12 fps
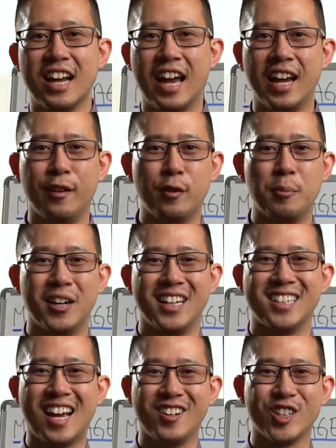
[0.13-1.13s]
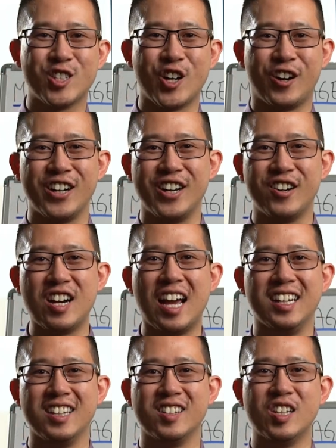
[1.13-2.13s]
Hey everybody, Daniel Char here,
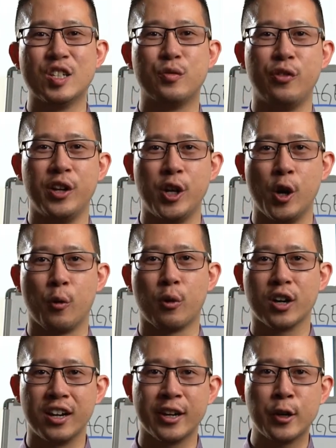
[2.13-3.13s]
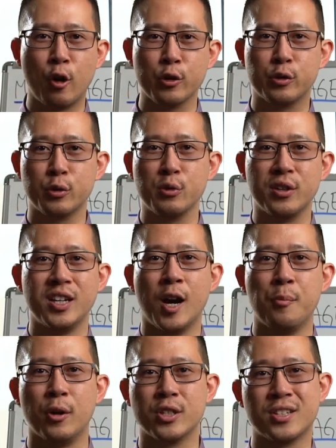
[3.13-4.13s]
and in this video, we're gonna go through the
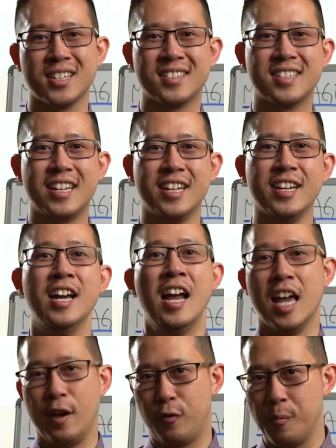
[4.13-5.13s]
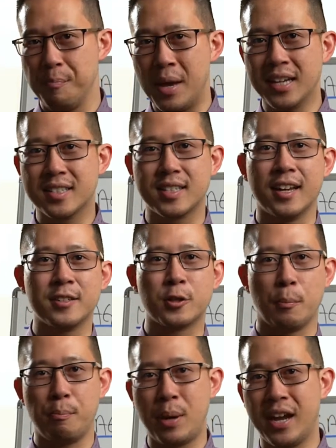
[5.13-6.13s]
numbers to see if it makes sense
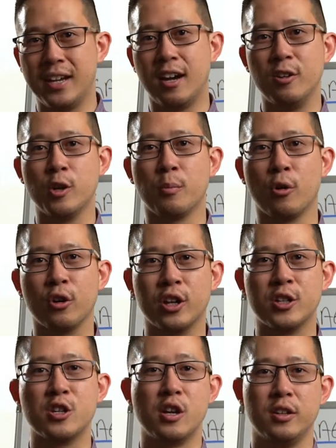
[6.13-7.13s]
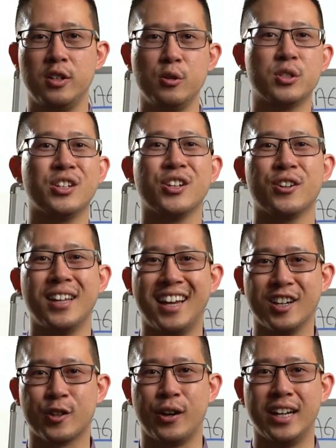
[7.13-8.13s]
to pay down your mortgage using your
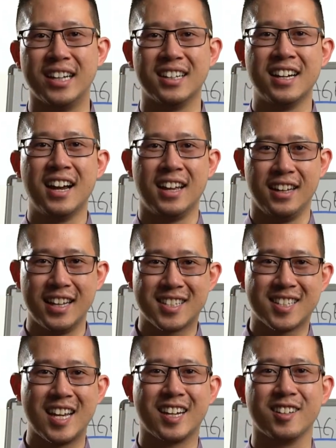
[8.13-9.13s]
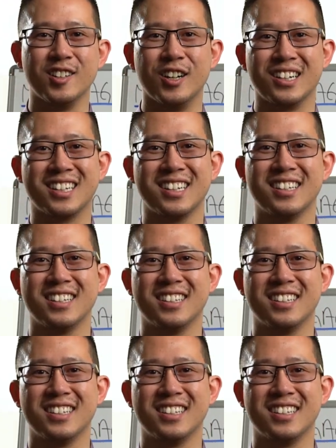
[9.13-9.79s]
line of credit. Let's take a look.